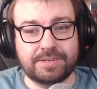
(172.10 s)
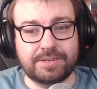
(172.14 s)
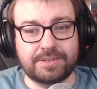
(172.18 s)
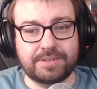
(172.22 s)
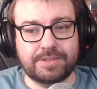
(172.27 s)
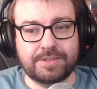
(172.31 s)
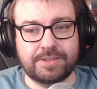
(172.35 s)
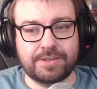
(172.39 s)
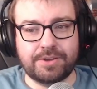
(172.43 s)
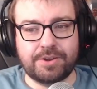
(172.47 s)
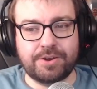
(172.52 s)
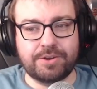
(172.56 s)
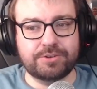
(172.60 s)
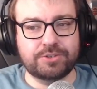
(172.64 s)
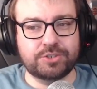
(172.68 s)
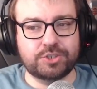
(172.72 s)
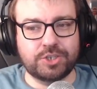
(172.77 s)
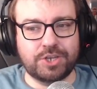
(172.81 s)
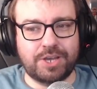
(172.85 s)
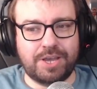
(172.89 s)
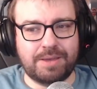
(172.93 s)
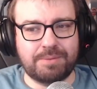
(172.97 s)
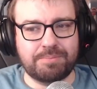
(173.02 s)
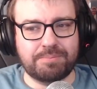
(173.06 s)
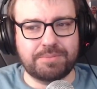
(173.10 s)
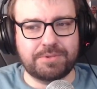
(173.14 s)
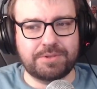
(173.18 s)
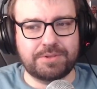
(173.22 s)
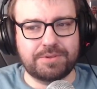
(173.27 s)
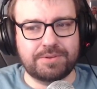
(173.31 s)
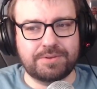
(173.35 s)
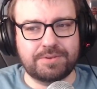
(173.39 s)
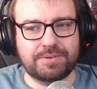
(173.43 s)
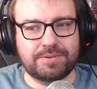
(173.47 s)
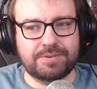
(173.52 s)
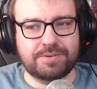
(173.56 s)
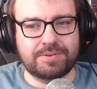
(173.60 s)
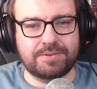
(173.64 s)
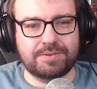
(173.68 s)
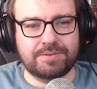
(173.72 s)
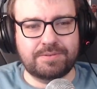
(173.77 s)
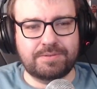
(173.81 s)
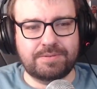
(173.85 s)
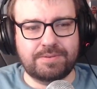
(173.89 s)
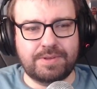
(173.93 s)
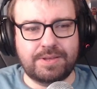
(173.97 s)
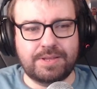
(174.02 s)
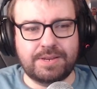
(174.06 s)
the gun jams,
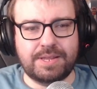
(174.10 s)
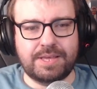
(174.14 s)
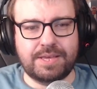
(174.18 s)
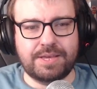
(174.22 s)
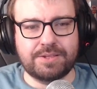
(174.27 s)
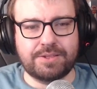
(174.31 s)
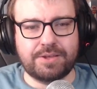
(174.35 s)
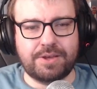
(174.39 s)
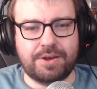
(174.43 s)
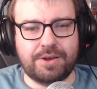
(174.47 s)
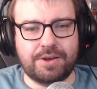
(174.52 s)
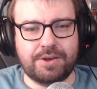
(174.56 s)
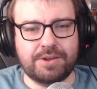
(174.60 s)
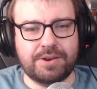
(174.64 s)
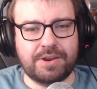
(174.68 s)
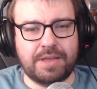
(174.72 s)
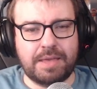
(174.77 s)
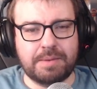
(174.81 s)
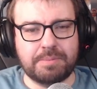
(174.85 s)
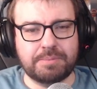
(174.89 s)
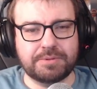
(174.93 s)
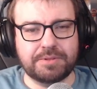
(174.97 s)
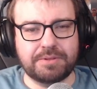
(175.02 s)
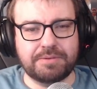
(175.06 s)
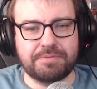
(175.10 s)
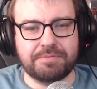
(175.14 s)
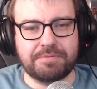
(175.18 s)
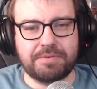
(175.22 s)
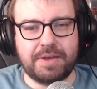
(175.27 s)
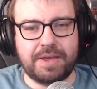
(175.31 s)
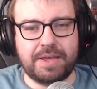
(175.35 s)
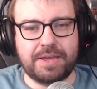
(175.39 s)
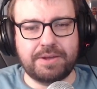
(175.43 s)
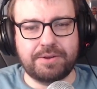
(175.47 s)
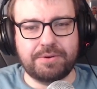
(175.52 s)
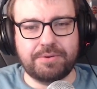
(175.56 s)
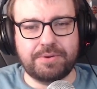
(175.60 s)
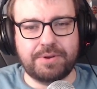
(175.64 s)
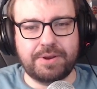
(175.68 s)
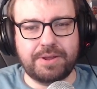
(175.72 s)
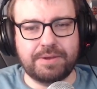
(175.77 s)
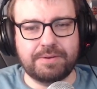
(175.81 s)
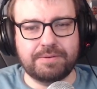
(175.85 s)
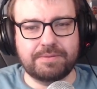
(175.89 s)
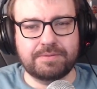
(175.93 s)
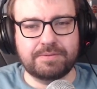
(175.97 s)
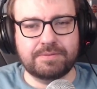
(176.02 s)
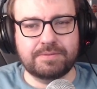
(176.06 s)
and he is unable to fire on it.
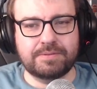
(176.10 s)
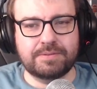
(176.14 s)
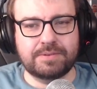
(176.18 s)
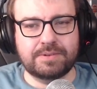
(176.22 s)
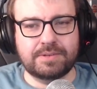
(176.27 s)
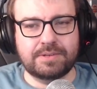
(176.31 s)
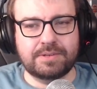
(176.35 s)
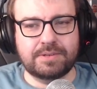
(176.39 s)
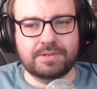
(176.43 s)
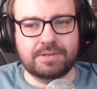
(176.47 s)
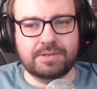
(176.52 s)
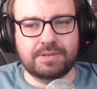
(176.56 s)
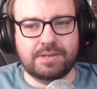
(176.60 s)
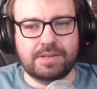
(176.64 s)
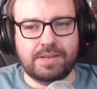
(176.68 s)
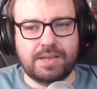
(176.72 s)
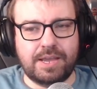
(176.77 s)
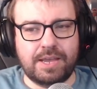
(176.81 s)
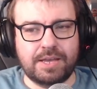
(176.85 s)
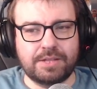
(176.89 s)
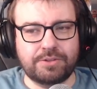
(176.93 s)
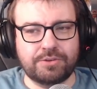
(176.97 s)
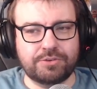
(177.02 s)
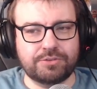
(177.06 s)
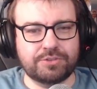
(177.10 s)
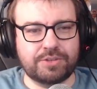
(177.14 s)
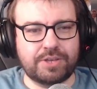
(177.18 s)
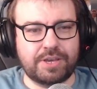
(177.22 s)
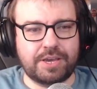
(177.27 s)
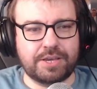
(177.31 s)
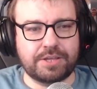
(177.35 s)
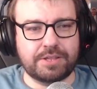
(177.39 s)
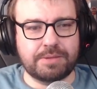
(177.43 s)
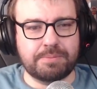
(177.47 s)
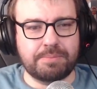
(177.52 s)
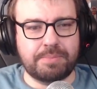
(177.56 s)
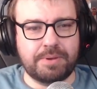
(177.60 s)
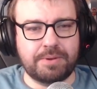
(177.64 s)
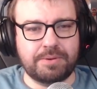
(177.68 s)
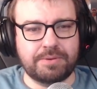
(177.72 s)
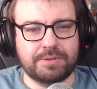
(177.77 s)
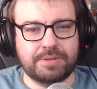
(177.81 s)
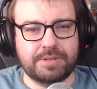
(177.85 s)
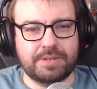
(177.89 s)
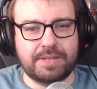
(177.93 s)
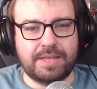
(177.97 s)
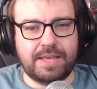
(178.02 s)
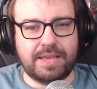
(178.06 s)
It looks like it's about
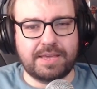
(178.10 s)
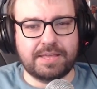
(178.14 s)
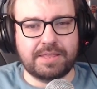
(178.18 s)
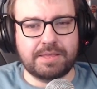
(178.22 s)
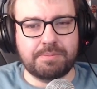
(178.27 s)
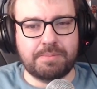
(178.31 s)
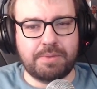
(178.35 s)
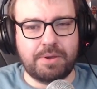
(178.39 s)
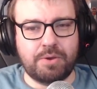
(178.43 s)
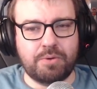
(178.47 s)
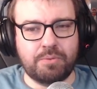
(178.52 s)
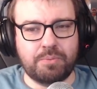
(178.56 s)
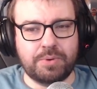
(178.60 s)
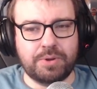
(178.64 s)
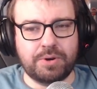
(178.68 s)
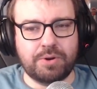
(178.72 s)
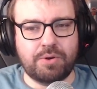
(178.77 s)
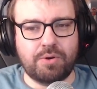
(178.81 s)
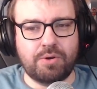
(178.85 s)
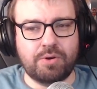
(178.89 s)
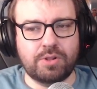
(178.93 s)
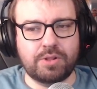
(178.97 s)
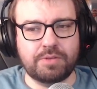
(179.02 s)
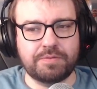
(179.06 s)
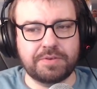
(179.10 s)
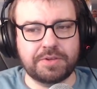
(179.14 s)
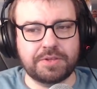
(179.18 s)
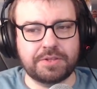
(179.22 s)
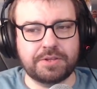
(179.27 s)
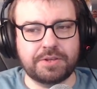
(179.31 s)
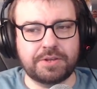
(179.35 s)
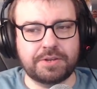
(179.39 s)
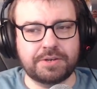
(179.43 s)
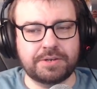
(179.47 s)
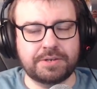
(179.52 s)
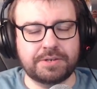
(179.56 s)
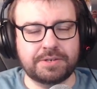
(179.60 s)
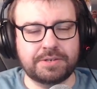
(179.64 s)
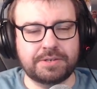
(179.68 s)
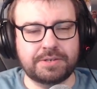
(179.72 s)
to take them out when all of a sudden